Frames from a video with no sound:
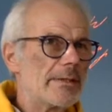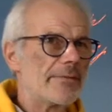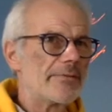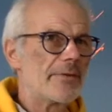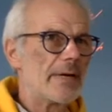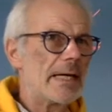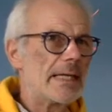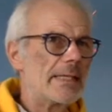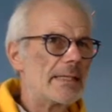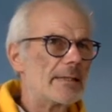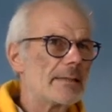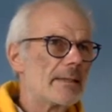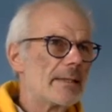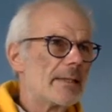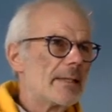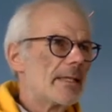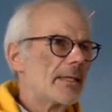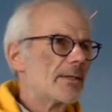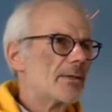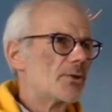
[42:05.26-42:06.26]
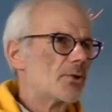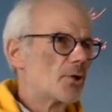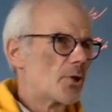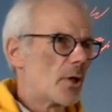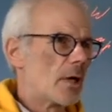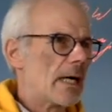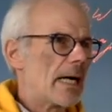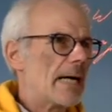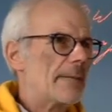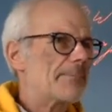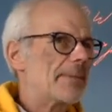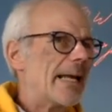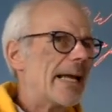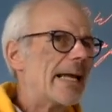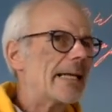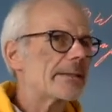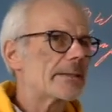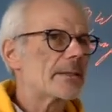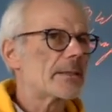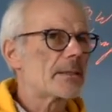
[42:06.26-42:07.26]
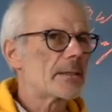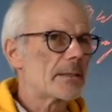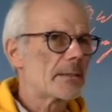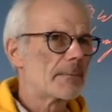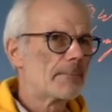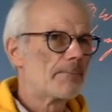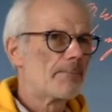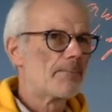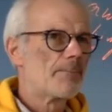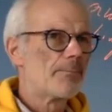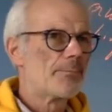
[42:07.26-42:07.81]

define, draw up acts